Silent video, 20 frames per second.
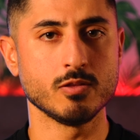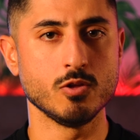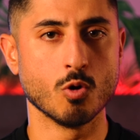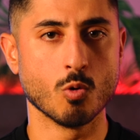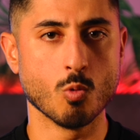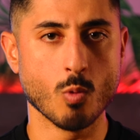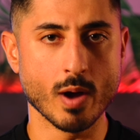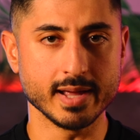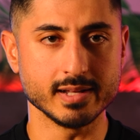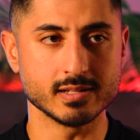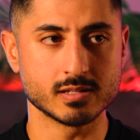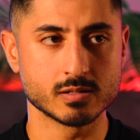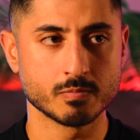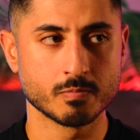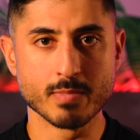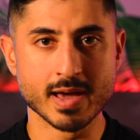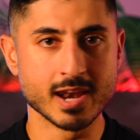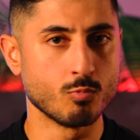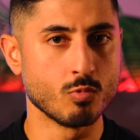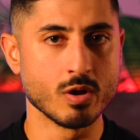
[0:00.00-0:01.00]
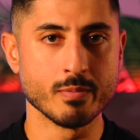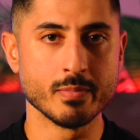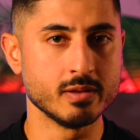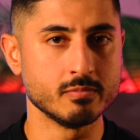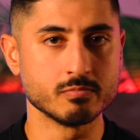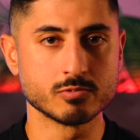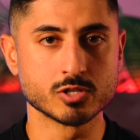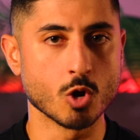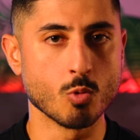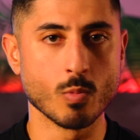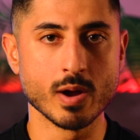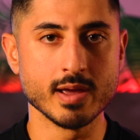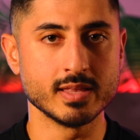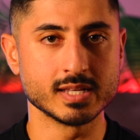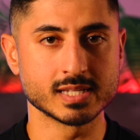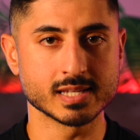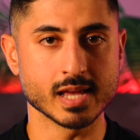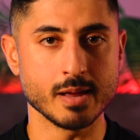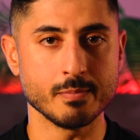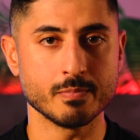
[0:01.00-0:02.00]
your weight. Men and women don't weigh the
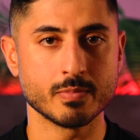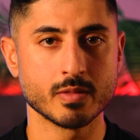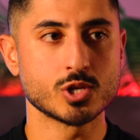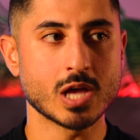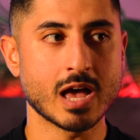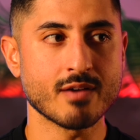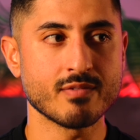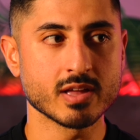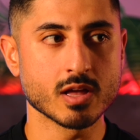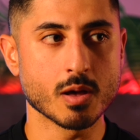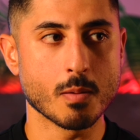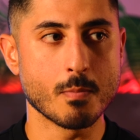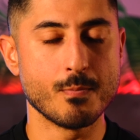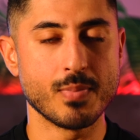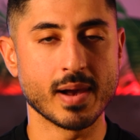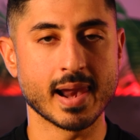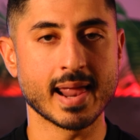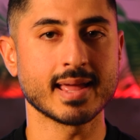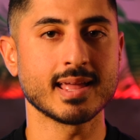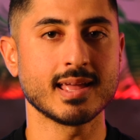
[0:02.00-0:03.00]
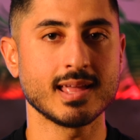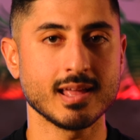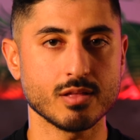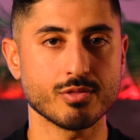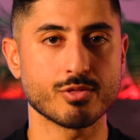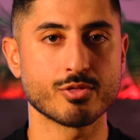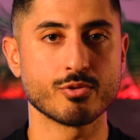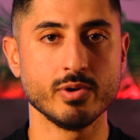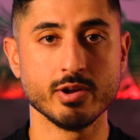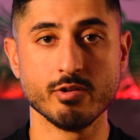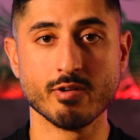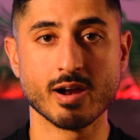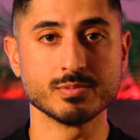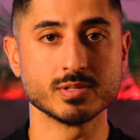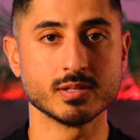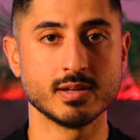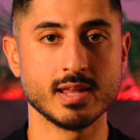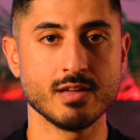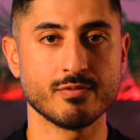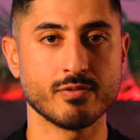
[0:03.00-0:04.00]
same. So having a blanket three
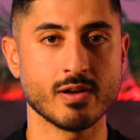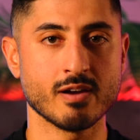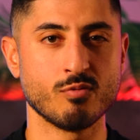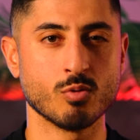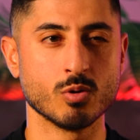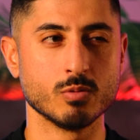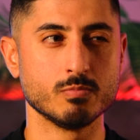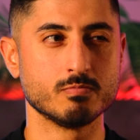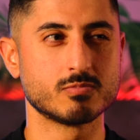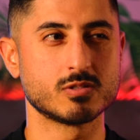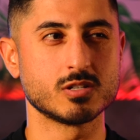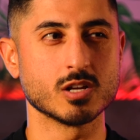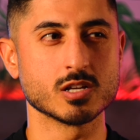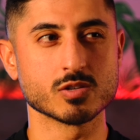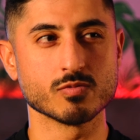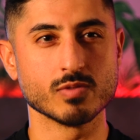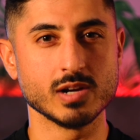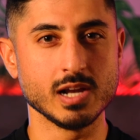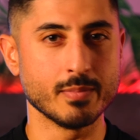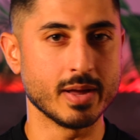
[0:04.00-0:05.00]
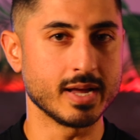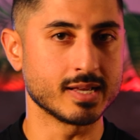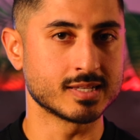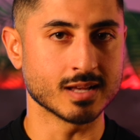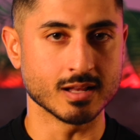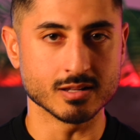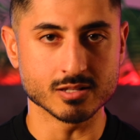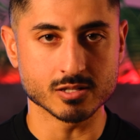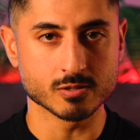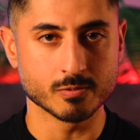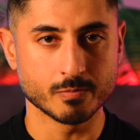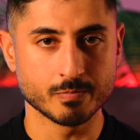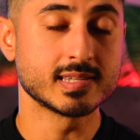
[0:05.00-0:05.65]
grams a day for everyone doesn't really make sense.